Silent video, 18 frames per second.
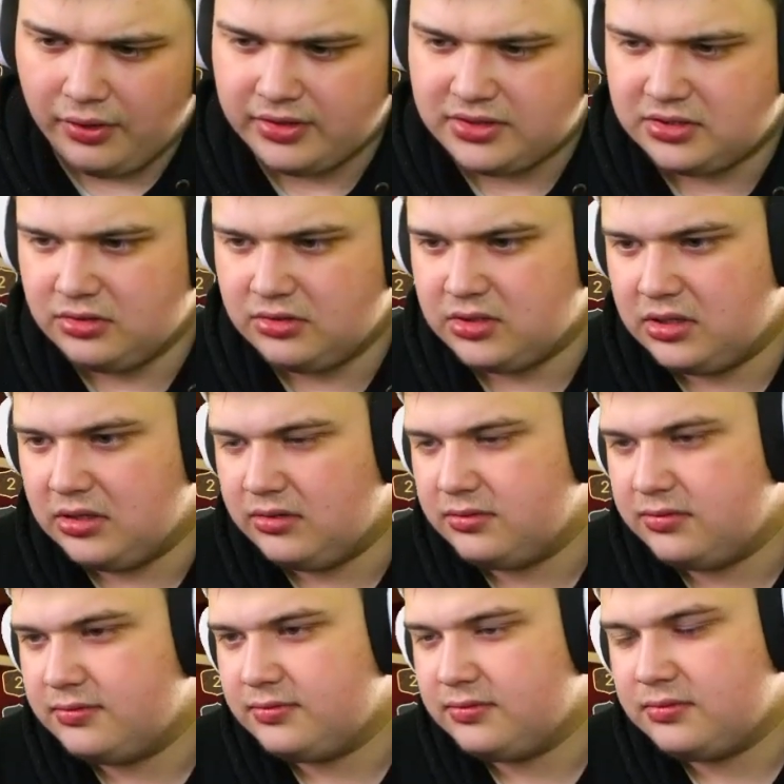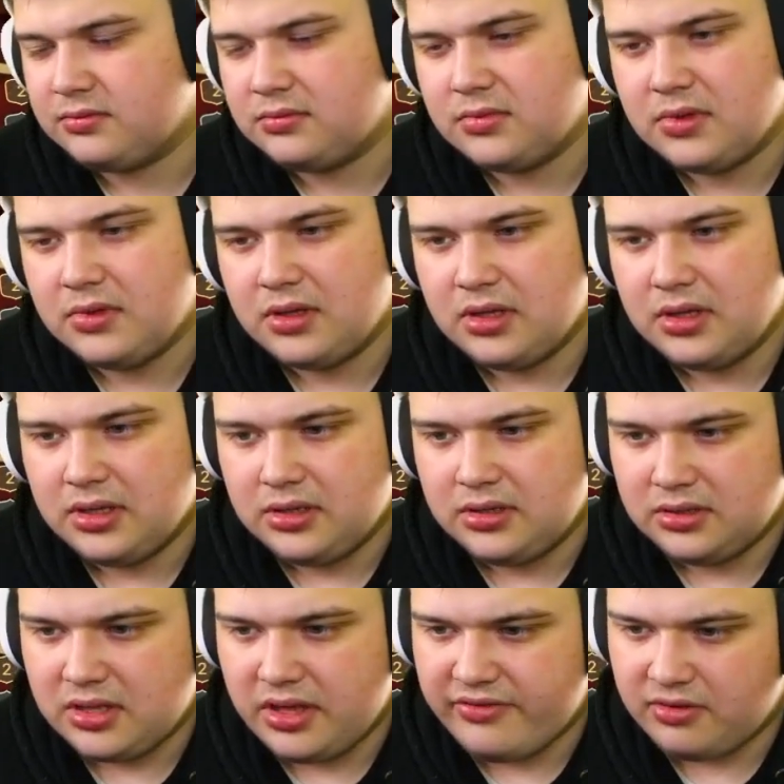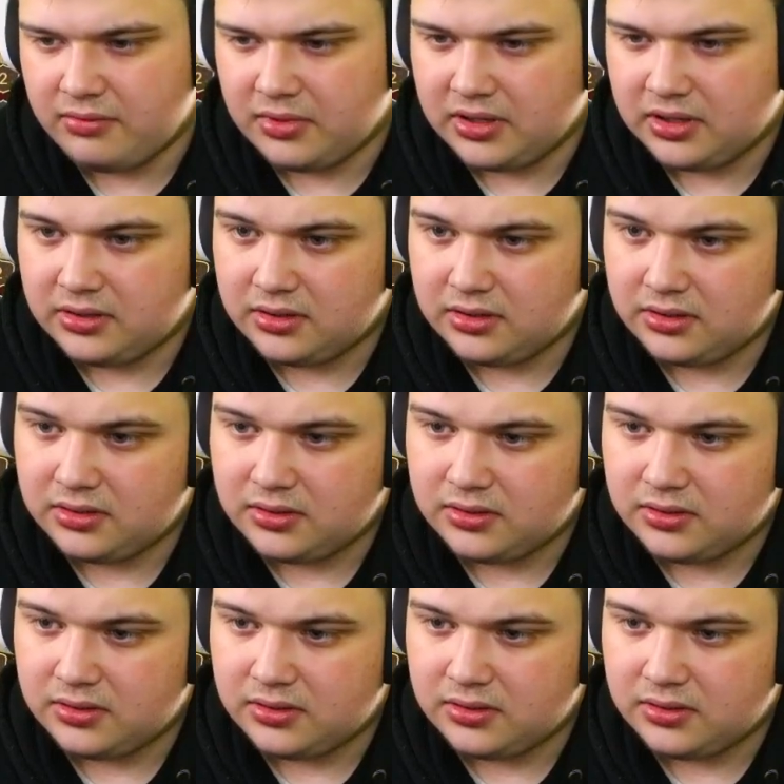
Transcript: it's too slow. Do we have enough juice Never mind. to make it all the way